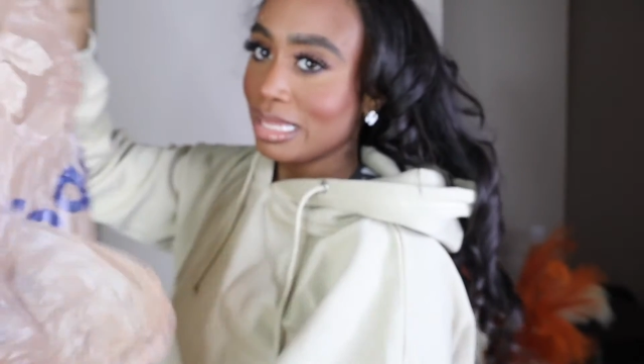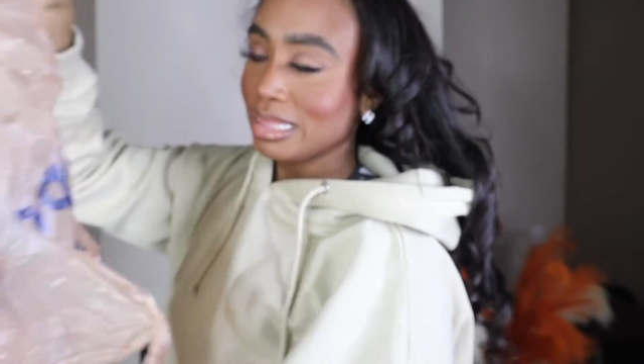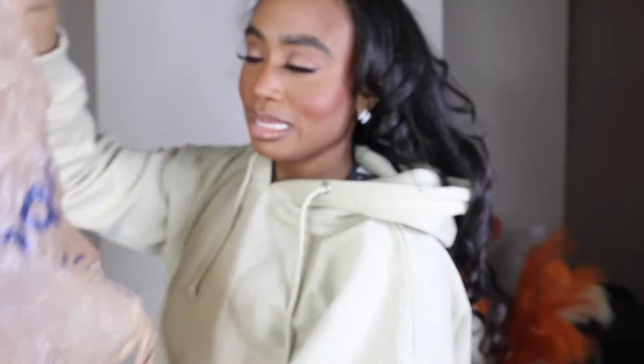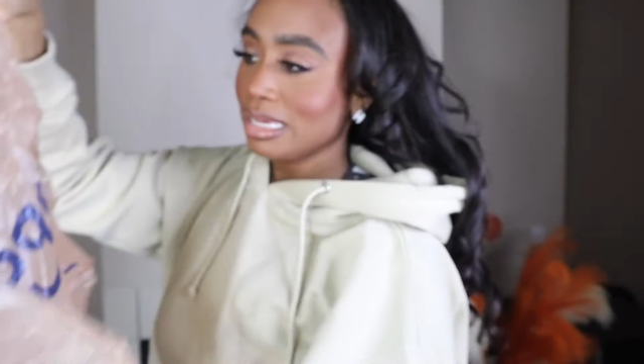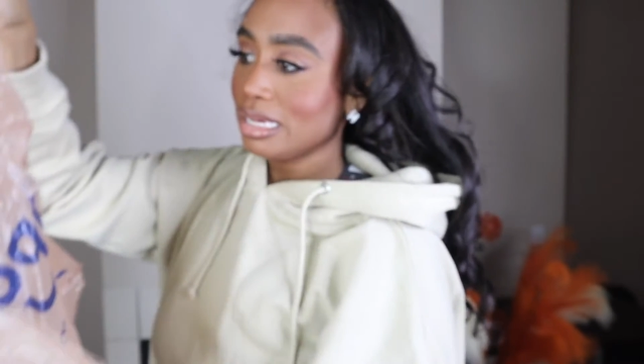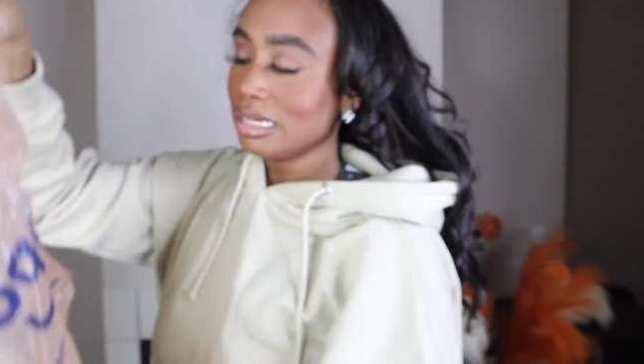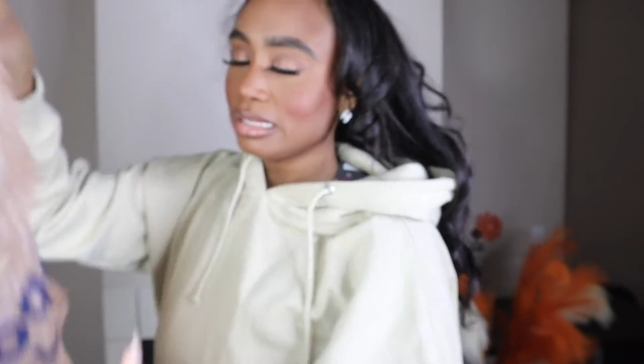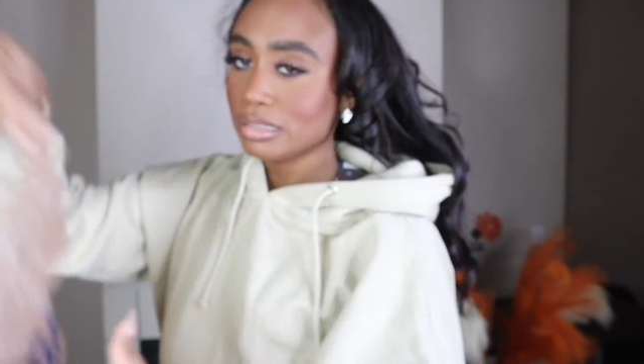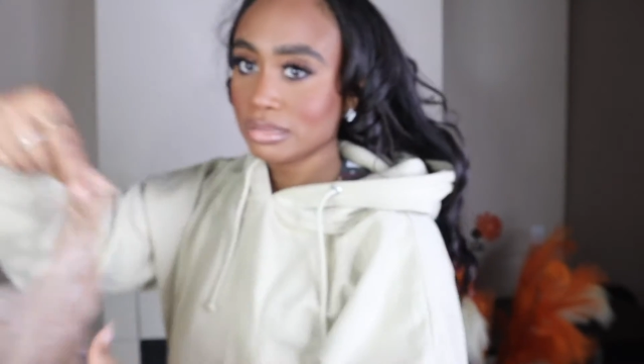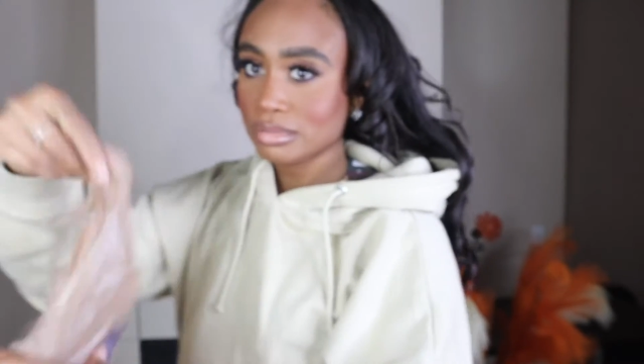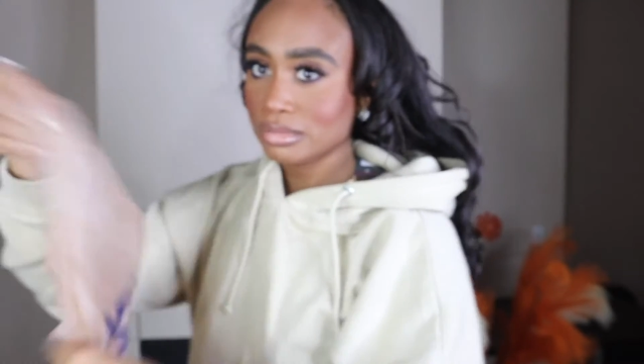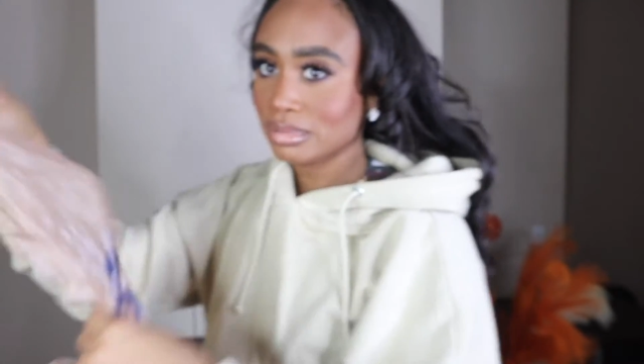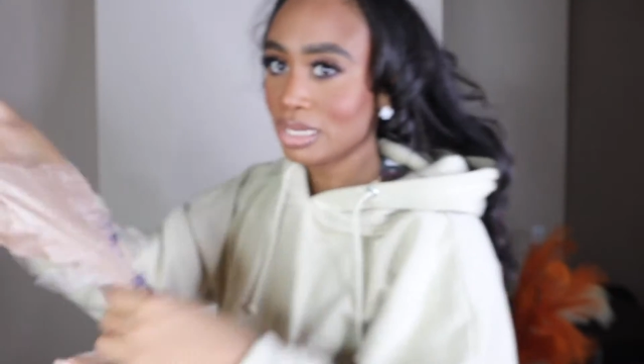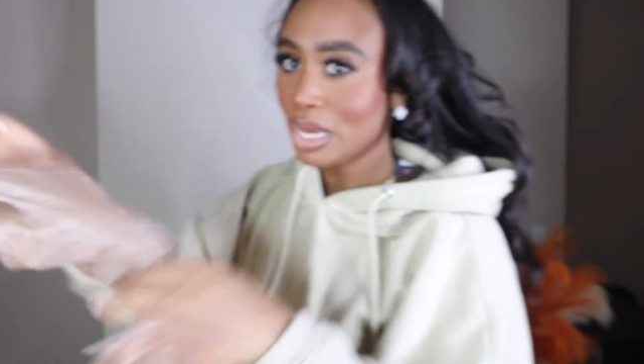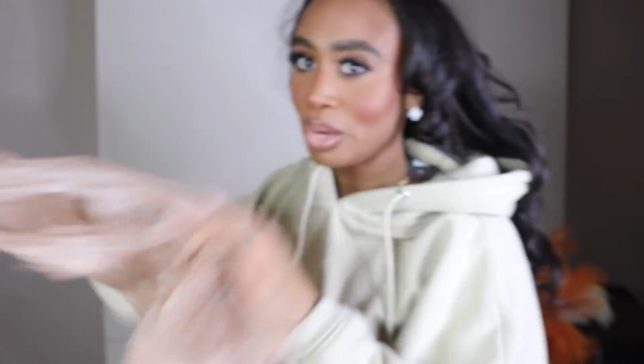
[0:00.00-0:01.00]
thing,
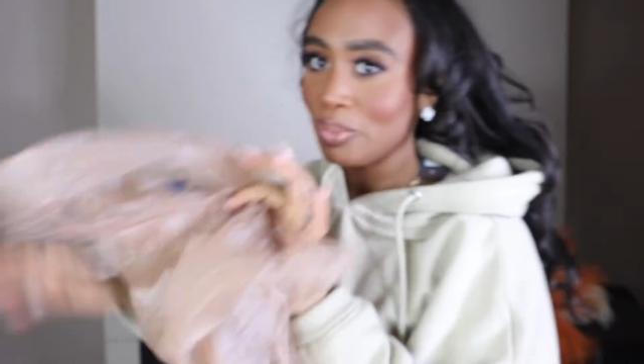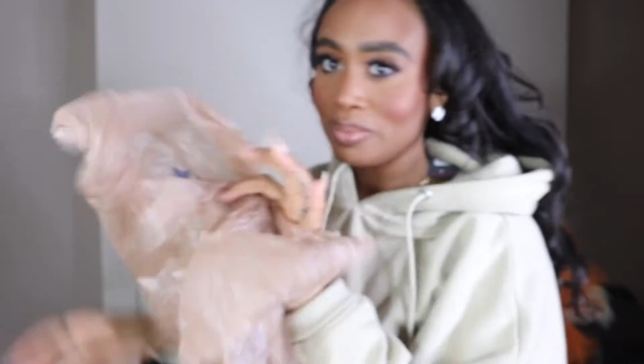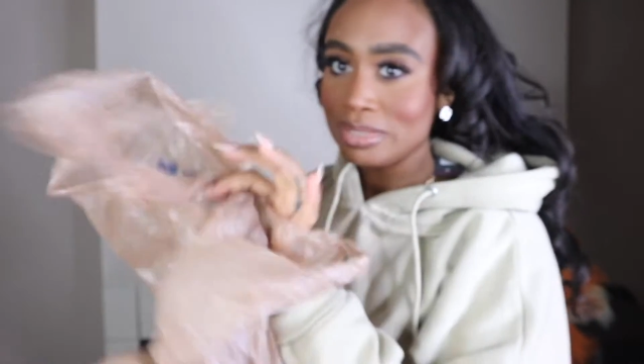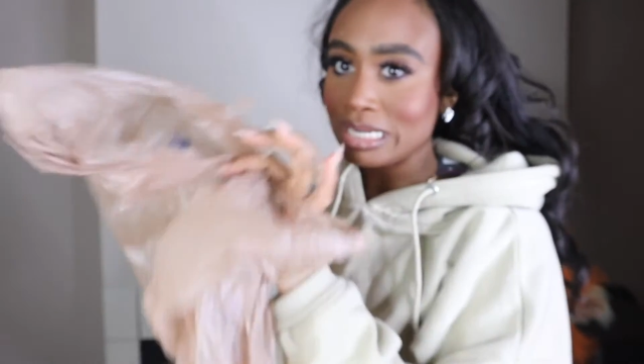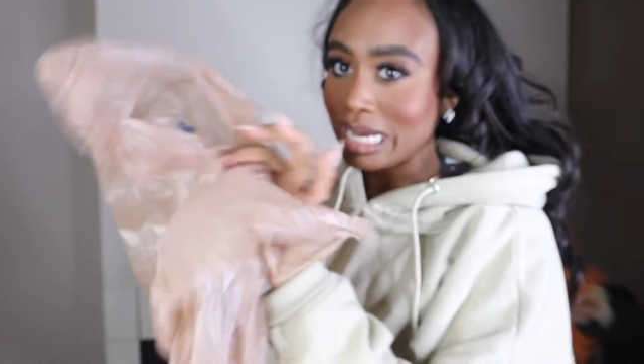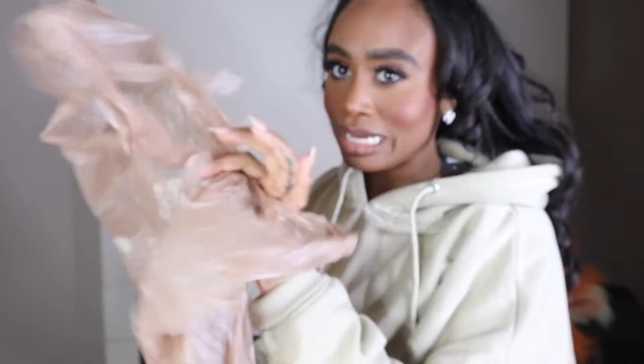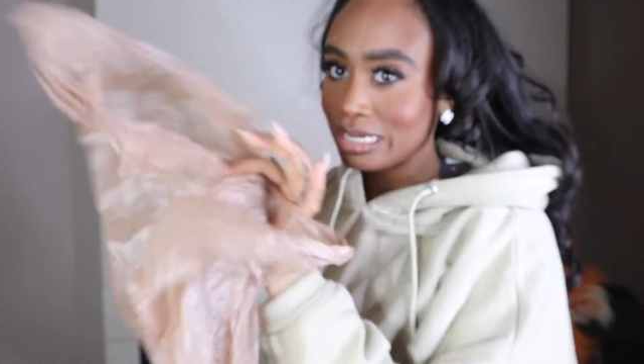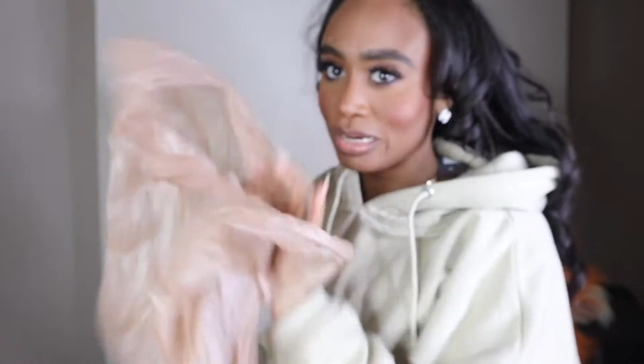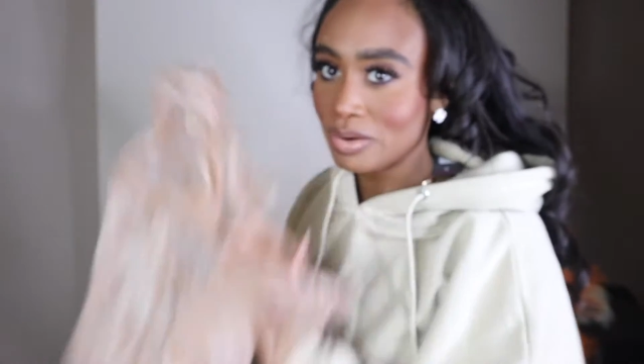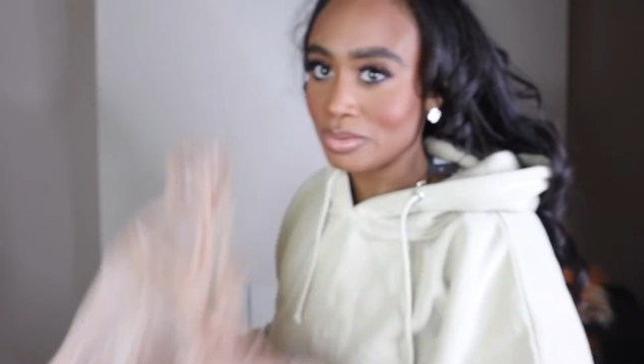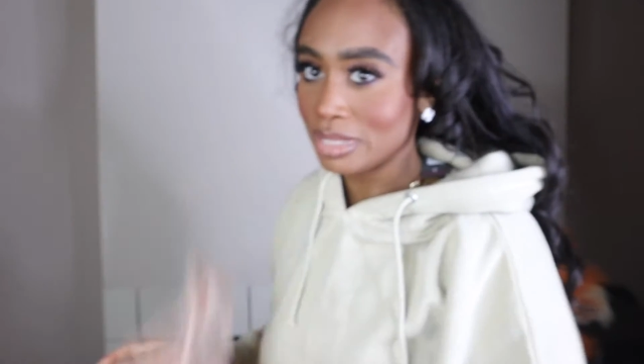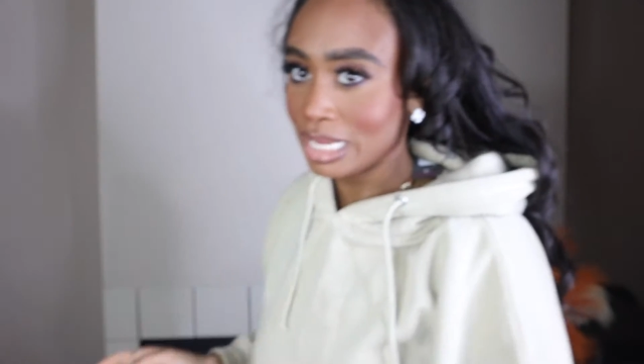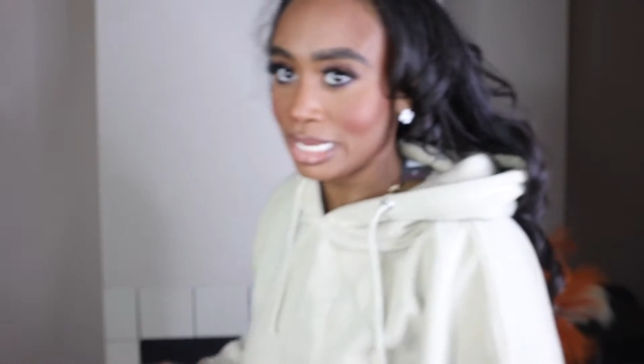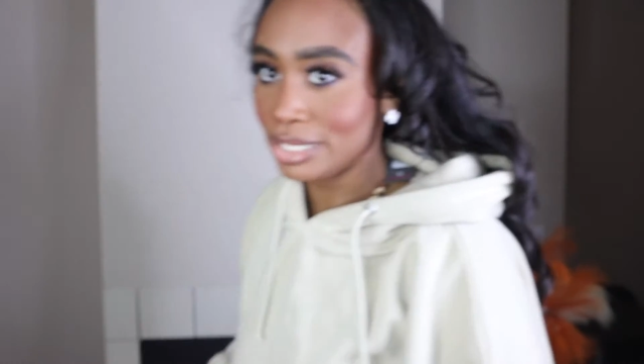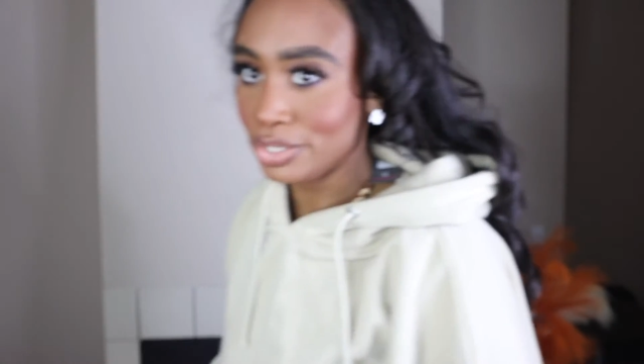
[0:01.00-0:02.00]
which I don't
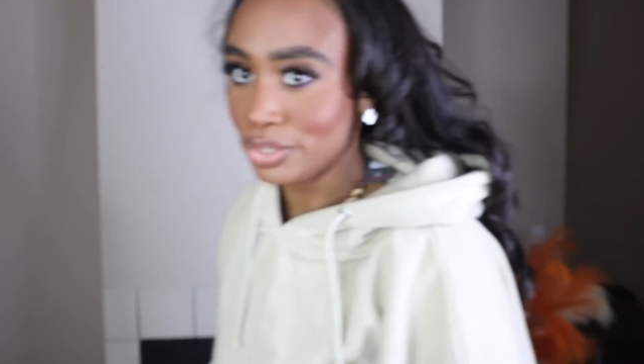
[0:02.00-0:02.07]
like